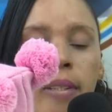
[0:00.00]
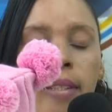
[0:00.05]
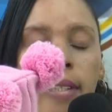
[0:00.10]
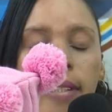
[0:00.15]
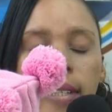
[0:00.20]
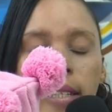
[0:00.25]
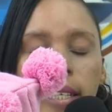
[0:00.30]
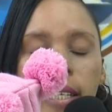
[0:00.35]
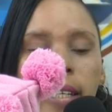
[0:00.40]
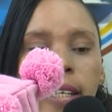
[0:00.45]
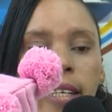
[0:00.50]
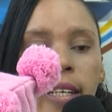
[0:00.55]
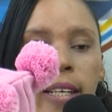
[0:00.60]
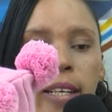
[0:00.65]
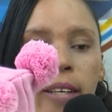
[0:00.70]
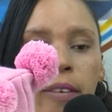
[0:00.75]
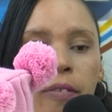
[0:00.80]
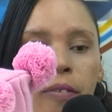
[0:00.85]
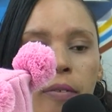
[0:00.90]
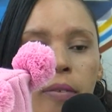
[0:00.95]
drink
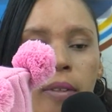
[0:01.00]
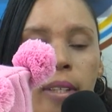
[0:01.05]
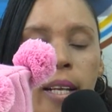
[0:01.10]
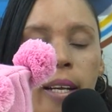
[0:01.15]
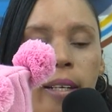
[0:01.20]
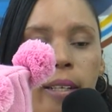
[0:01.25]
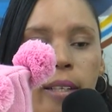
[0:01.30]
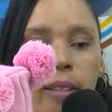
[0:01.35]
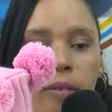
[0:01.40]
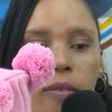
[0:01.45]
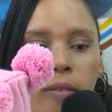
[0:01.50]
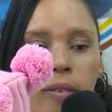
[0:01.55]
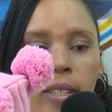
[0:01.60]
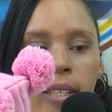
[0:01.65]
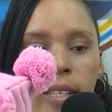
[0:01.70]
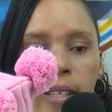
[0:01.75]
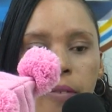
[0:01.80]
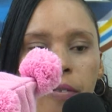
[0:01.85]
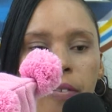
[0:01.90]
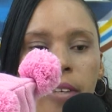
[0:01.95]
live, the
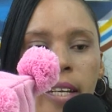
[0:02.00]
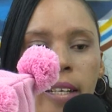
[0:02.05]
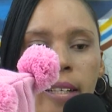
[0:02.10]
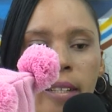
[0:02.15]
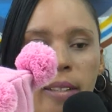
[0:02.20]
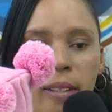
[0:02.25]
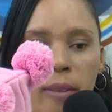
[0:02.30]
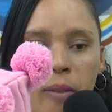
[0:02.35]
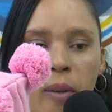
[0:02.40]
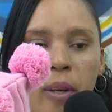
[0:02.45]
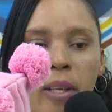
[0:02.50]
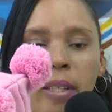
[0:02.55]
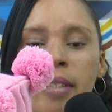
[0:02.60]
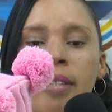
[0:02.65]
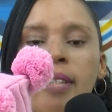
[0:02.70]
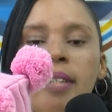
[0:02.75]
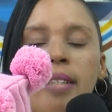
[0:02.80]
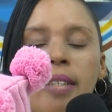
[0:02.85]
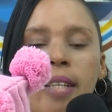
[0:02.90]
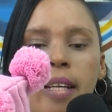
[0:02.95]
living, live and
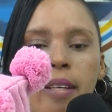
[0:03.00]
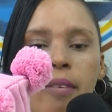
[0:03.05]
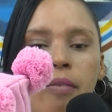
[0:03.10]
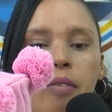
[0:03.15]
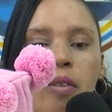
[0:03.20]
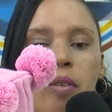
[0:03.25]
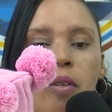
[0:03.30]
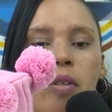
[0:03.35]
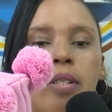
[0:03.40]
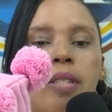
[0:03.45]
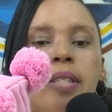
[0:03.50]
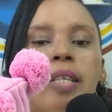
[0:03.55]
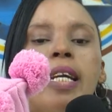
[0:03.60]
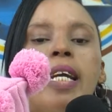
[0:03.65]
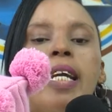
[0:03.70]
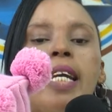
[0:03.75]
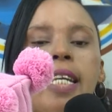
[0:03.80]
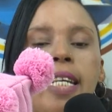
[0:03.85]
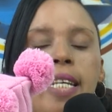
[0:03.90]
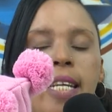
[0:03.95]
the living God.
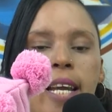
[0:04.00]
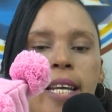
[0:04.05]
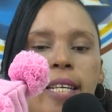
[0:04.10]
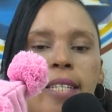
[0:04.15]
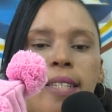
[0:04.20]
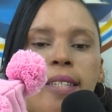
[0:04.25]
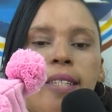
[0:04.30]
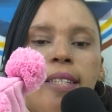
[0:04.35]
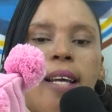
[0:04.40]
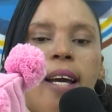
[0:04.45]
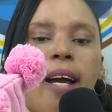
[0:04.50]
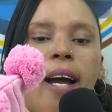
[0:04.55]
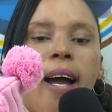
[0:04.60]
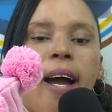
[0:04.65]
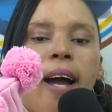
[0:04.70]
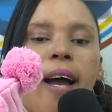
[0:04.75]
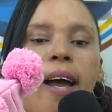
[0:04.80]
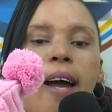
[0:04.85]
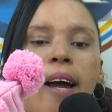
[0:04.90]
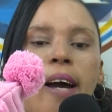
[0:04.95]
Yes,
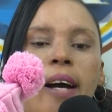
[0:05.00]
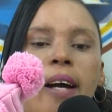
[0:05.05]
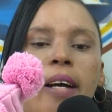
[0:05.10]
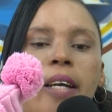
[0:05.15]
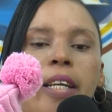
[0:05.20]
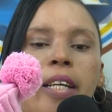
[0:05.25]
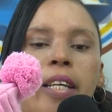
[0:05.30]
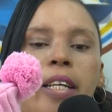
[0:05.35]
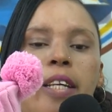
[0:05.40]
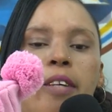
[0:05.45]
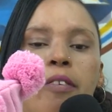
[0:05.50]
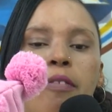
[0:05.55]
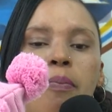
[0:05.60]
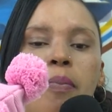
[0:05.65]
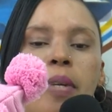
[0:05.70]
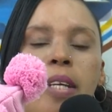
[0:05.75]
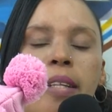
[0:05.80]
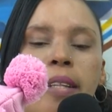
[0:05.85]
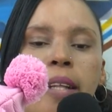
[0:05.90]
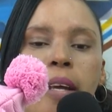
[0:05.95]
uh, he gave
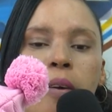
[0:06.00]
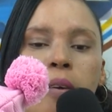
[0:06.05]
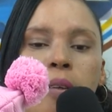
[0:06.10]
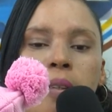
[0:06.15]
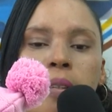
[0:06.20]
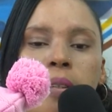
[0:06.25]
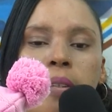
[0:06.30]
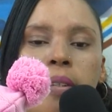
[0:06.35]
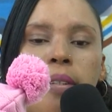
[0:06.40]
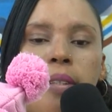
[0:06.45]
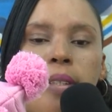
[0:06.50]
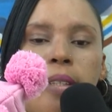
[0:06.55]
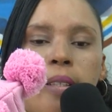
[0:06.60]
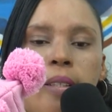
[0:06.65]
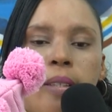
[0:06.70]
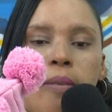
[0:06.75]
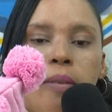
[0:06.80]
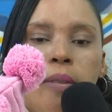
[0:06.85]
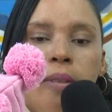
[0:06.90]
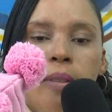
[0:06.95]
me the
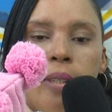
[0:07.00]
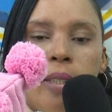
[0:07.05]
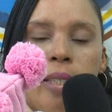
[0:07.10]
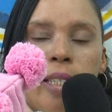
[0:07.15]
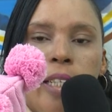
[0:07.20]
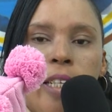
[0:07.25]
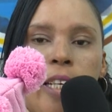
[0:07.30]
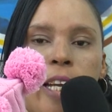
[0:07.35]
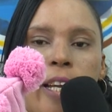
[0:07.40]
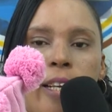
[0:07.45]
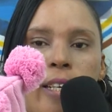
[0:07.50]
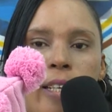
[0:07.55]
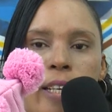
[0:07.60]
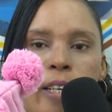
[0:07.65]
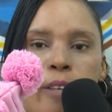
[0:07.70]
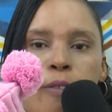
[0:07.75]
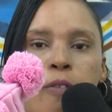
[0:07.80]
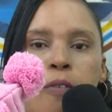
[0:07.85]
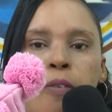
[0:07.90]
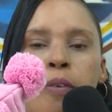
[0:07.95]
drink and
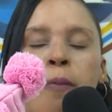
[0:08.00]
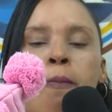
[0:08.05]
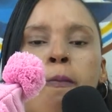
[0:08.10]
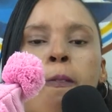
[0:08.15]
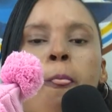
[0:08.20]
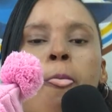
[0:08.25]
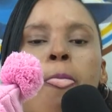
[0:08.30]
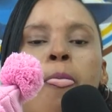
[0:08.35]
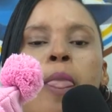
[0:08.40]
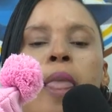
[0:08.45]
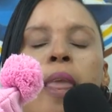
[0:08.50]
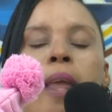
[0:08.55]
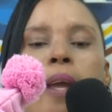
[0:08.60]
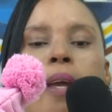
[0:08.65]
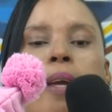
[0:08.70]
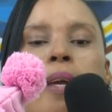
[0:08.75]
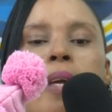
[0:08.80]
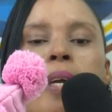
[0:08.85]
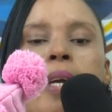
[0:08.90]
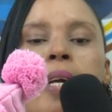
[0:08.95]
live.
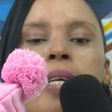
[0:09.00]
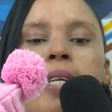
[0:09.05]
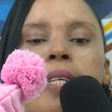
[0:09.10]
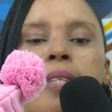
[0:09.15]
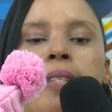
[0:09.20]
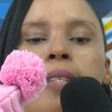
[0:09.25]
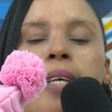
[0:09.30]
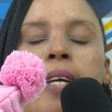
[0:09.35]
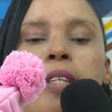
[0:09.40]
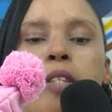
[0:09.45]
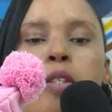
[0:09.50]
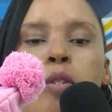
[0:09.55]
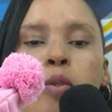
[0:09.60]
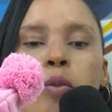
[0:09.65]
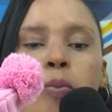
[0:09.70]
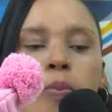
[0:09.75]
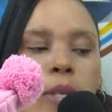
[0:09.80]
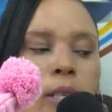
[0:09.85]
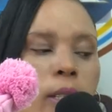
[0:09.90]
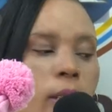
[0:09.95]
He said
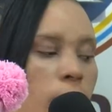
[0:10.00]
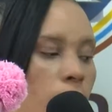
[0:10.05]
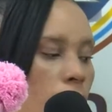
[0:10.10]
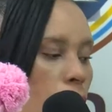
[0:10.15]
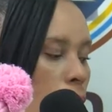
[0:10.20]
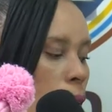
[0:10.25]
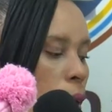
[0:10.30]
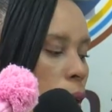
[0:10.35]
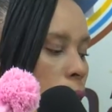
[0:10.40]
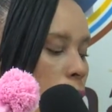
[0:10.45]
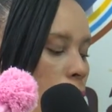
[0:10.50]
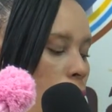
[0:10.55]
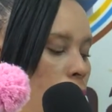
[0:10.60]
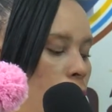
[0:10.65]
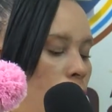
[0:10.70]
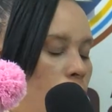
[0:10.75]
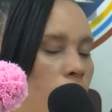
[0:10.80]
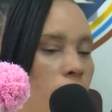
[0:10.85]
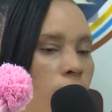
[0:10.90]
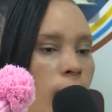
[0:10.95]
to me,
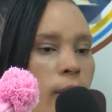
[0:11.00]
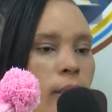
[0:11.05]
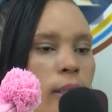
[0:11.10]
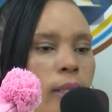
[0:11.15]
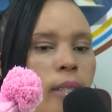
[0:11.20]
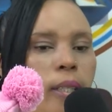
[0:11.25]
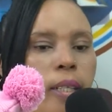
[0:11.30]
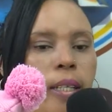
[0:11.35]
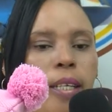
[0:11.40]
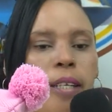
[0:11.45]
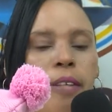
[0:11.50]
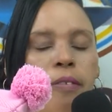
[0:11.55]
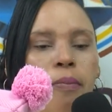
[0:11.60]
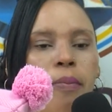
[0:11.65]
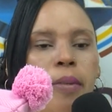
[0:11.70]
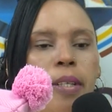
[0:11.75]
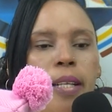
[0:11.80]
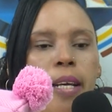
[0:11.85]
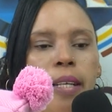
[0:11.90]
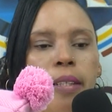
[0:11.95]
he gave
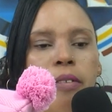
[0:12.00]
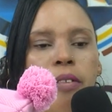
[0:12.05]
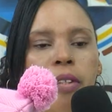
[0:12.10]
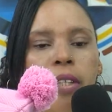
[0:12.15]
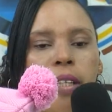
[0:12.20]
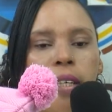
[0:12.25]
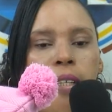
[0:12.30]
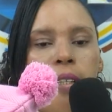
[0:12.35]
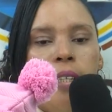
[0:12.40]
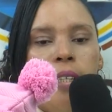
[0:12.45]
me the drink and